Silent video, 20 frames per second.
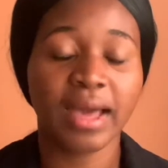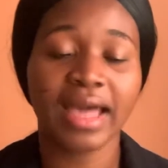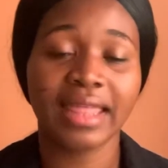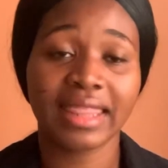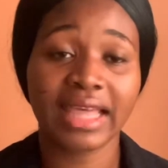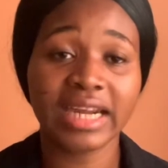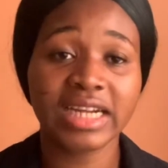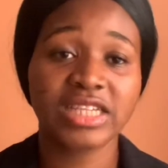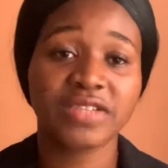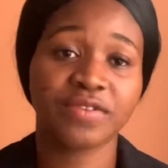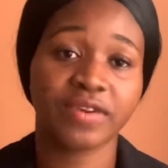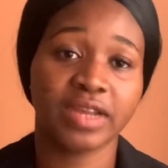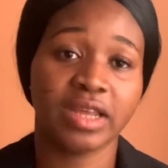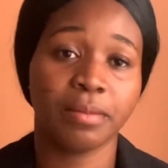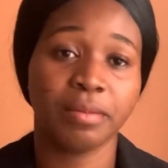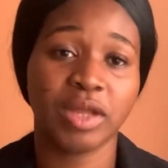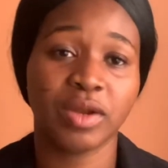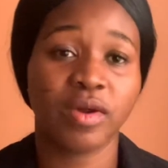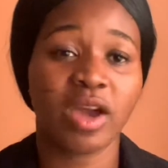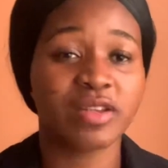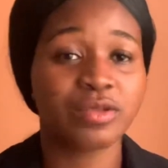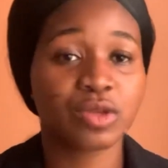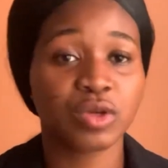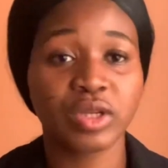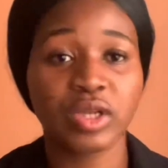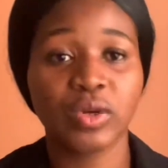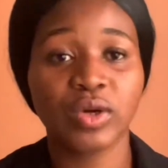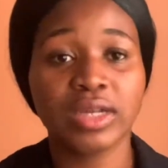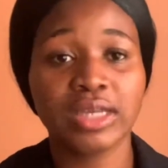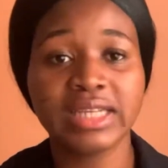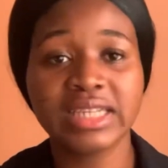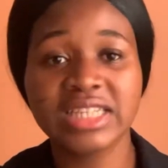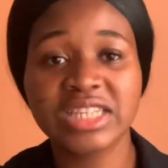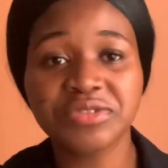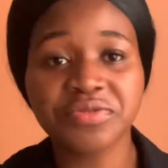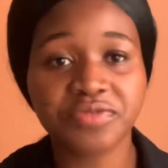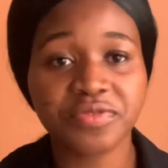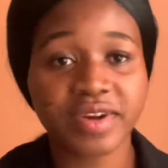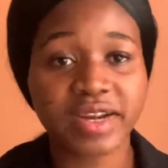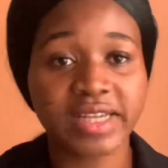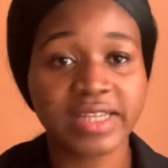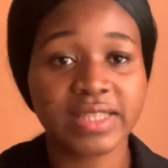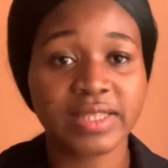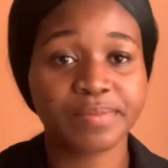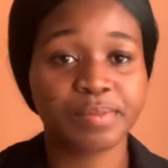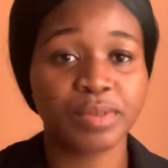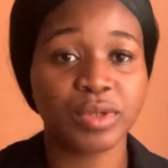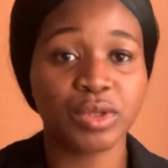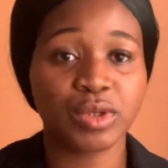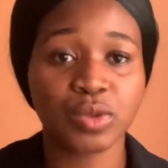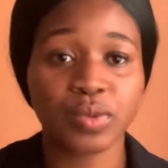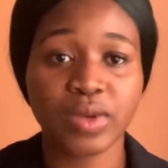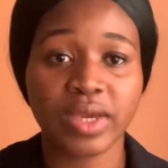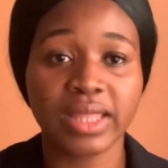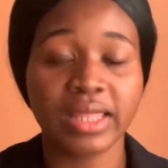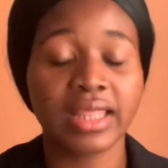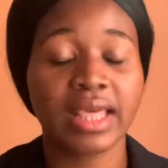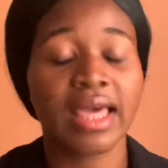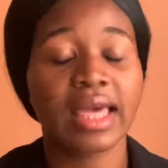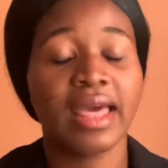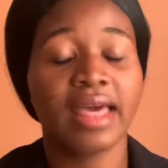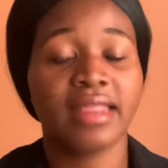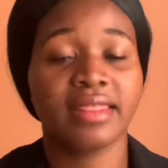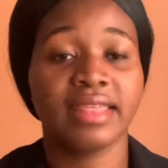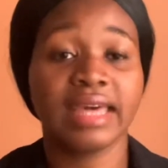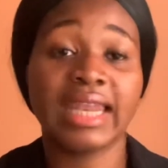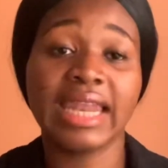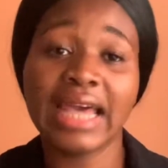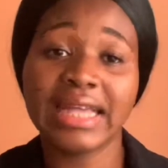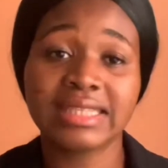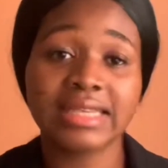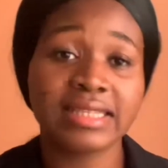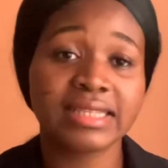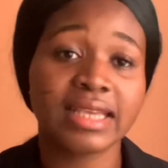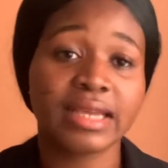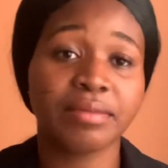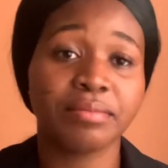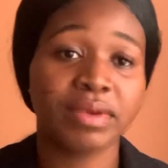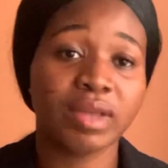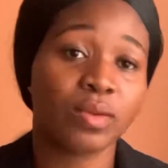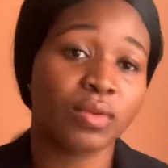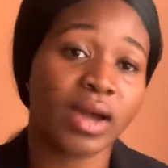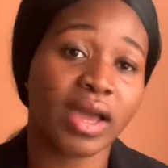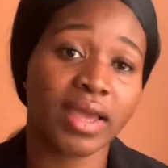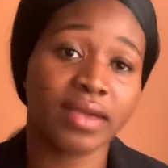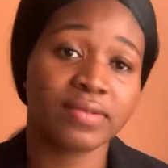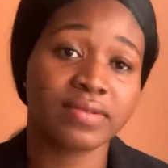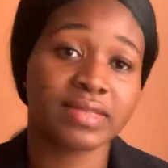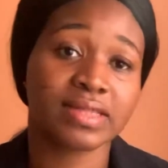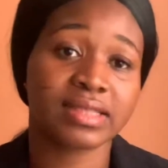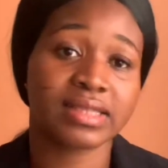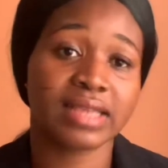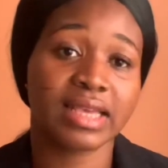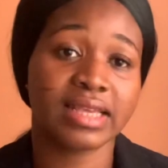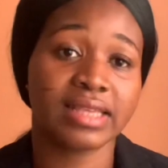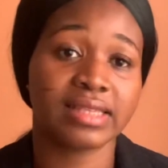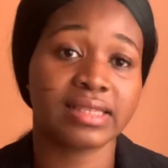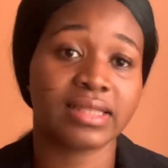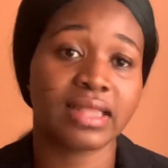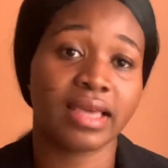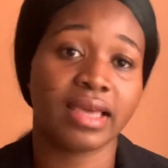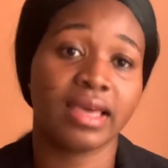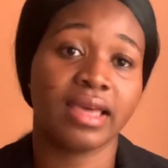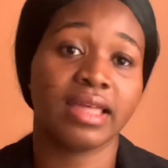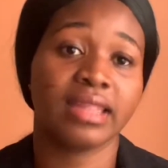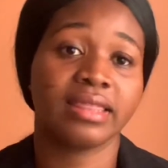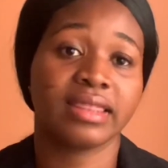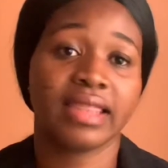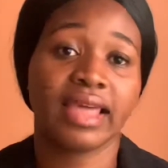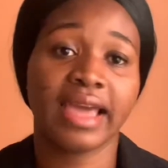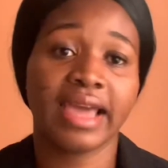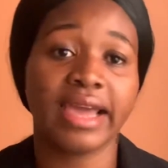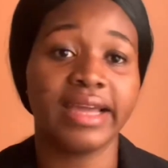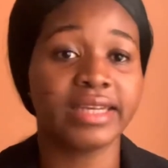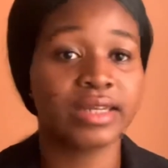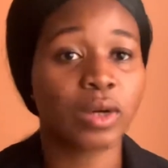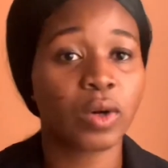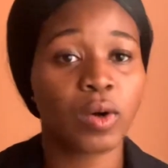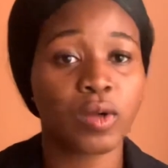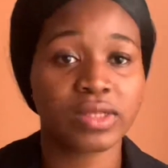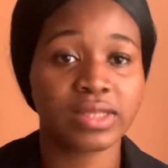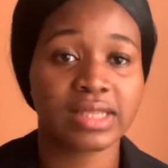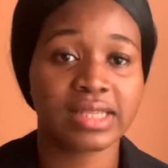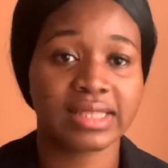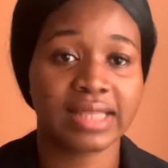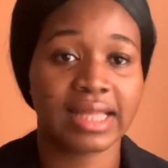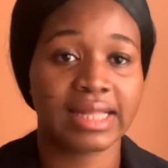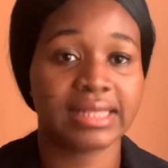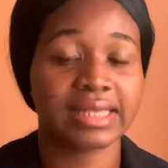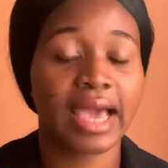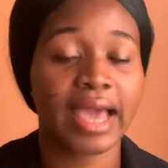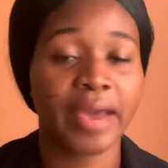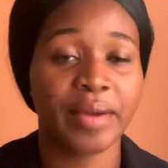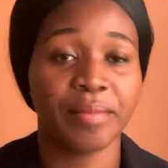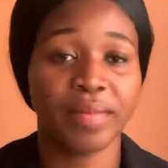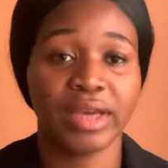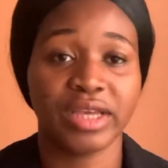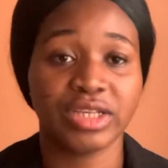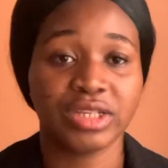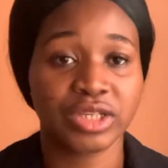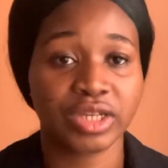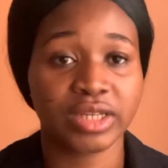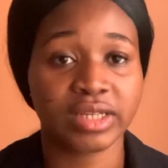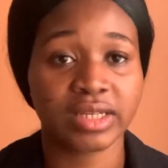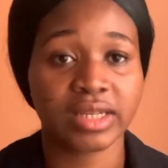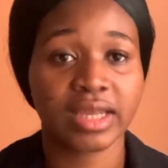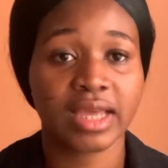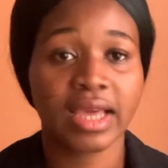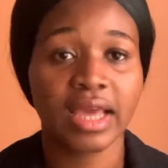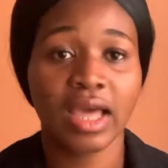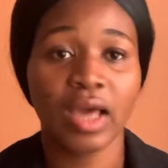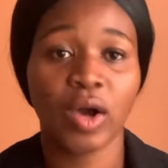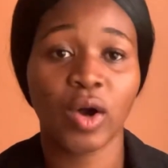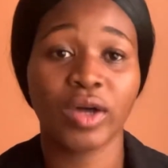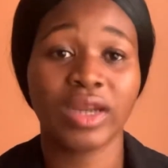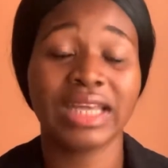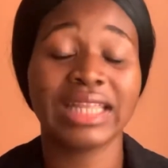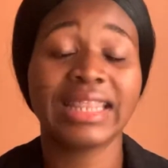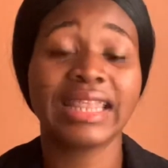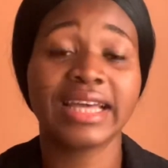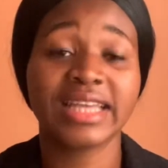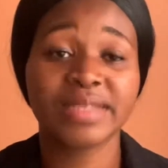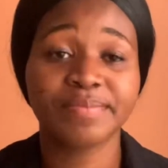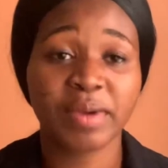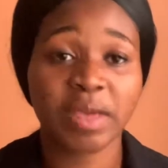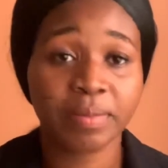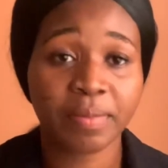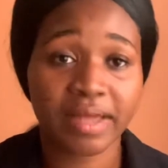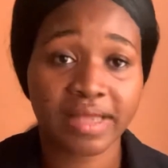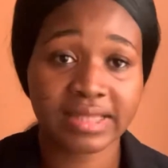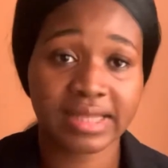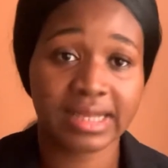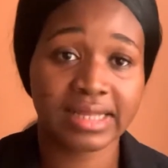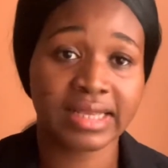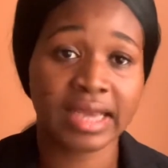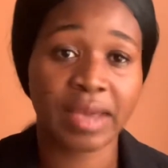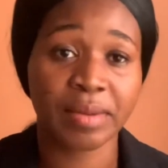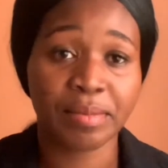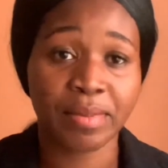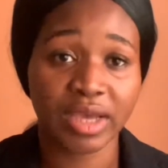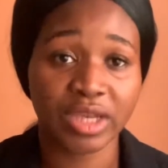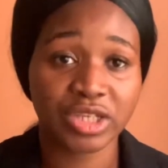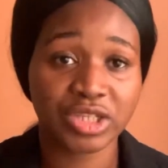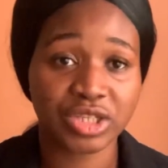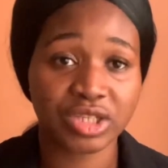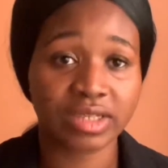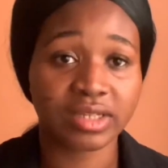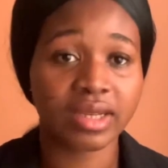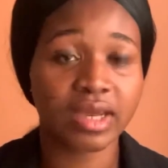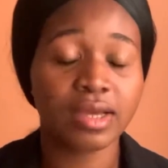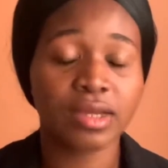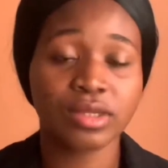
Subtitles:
That is for the midwives. So the only difference between the nurses and midwives is the third courses that I mentioned, or the test papers that I mentioned.